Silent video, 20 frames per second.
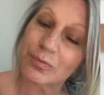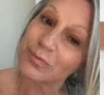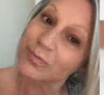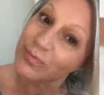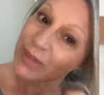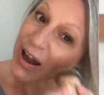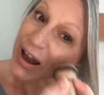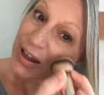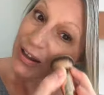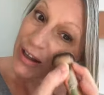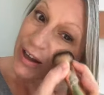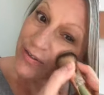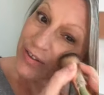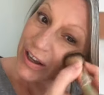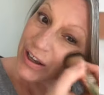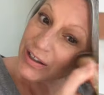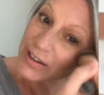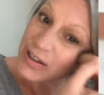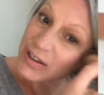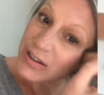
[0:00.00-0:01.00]
I love
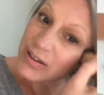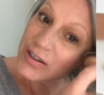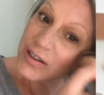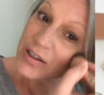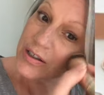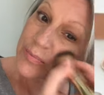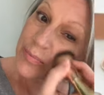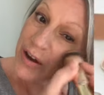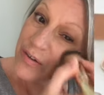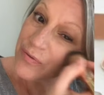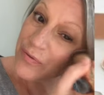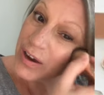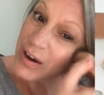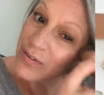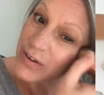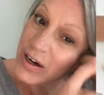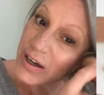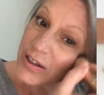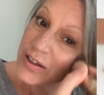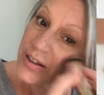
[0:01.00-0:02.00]
it. This is my
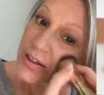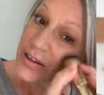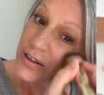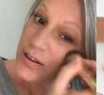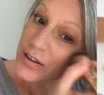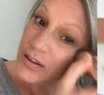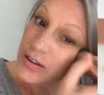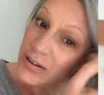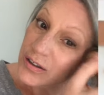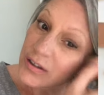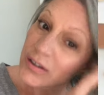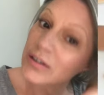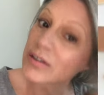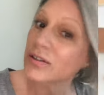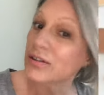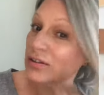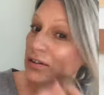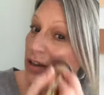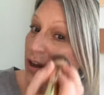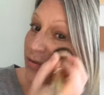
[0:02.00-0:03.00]
favorite.
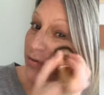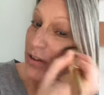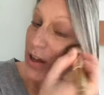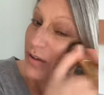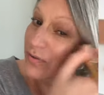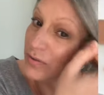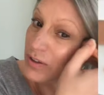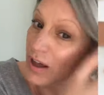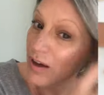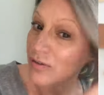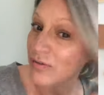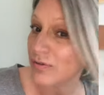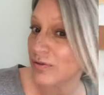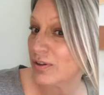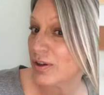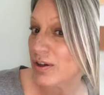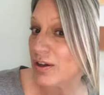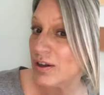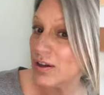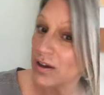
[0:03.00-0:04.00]
Love, love, love.
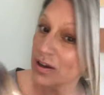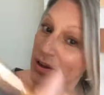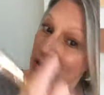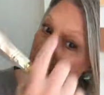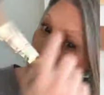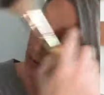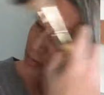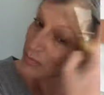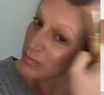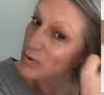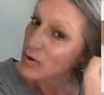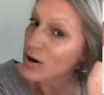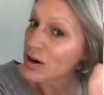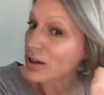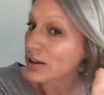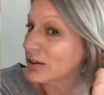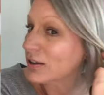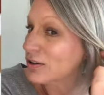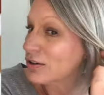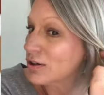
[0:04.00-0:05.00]
More
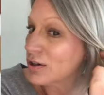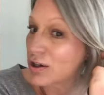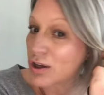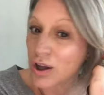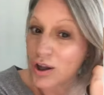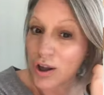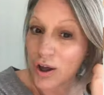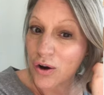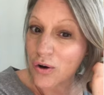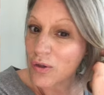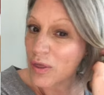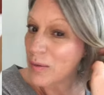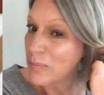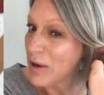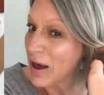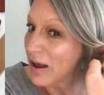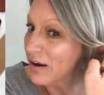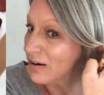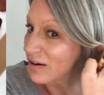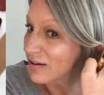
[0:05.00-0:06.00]
glitter and glow, the
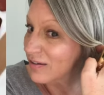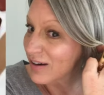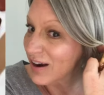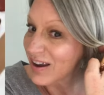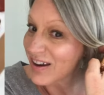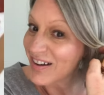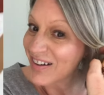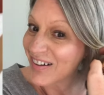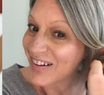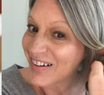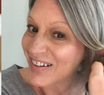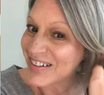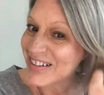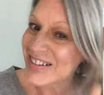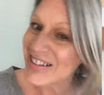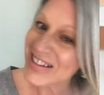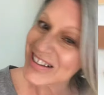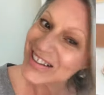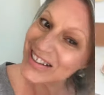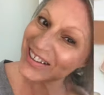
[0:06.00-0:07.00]
better, right,
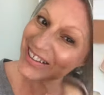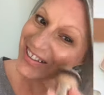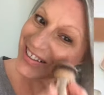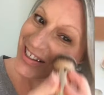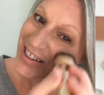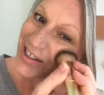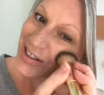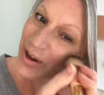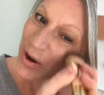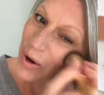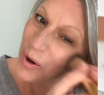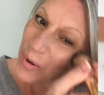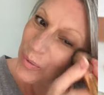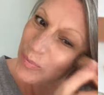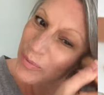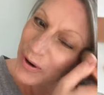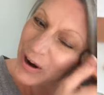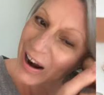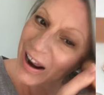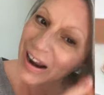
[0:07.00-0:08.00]
girls? It's so
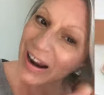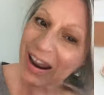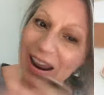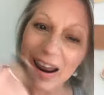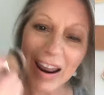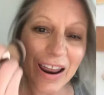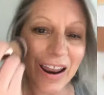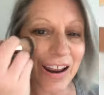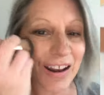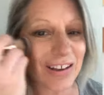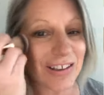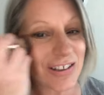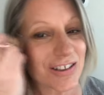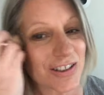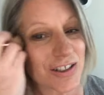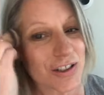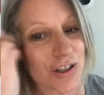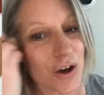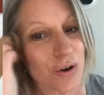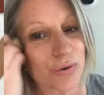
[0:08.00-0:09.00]
pretty,
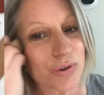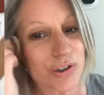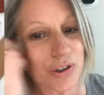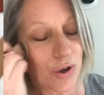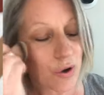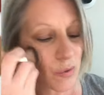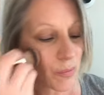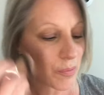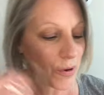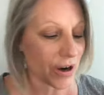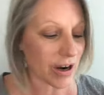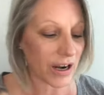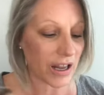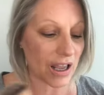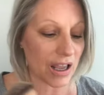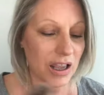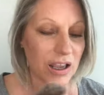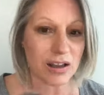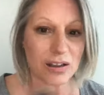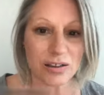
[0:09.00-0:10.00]
so, so pretty.